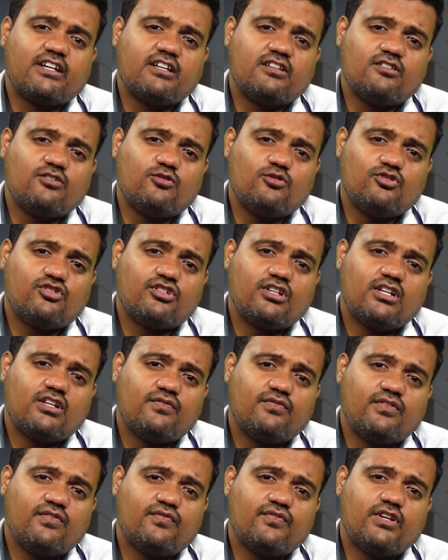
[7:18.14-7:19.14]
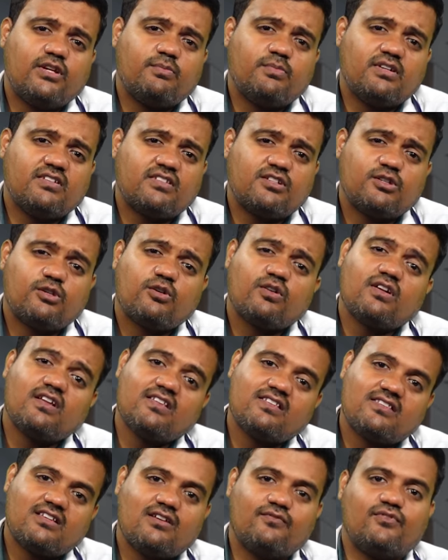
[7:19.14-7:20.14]
It is usually 50 percent or
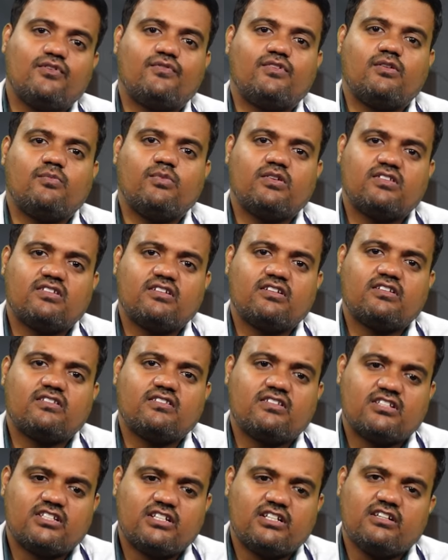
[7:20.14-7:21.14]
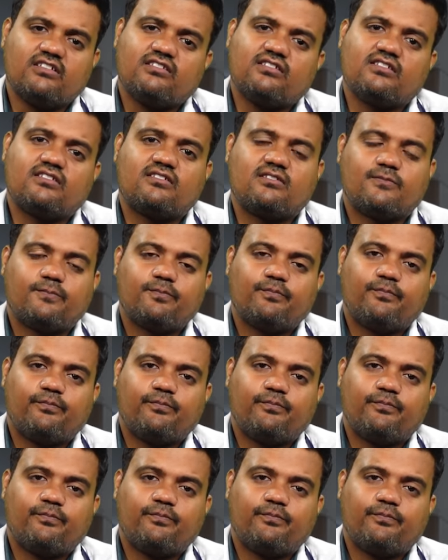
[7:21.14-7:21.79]
less than 50 percent in such cases.